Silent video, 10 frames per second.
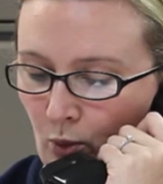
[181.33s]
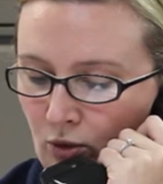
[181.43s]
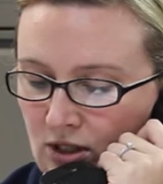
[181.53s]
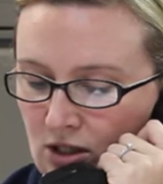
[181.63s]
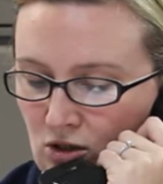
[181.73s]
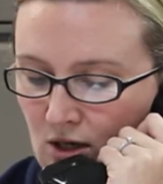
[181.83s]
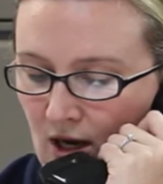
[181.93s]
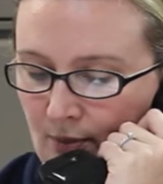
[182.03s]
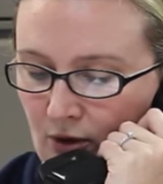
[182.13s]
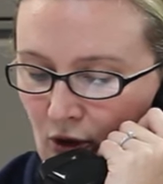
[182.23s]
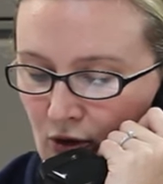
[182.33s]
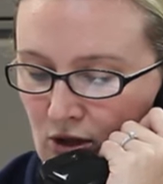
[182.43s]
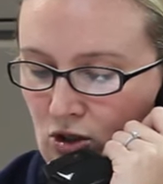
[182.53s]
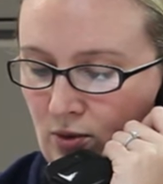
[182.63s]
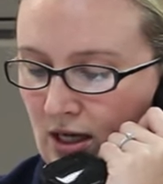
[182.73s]
but we'll need you to come in
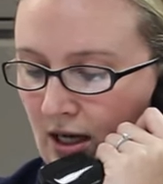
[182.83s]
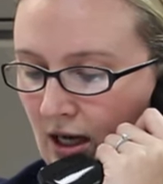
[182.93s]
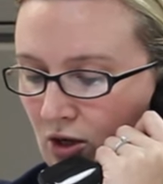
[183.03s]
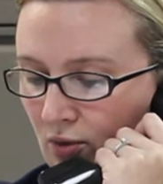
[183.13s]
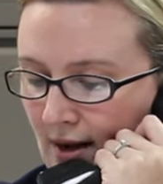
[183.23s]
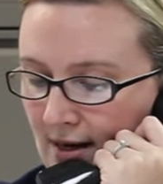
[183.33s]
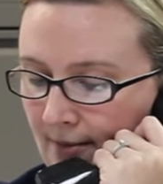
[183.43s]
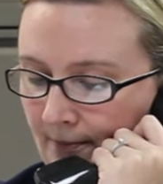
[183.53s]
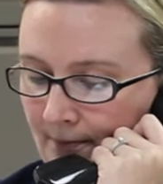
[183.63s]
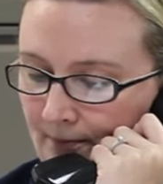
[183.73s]
early so we can get you ready.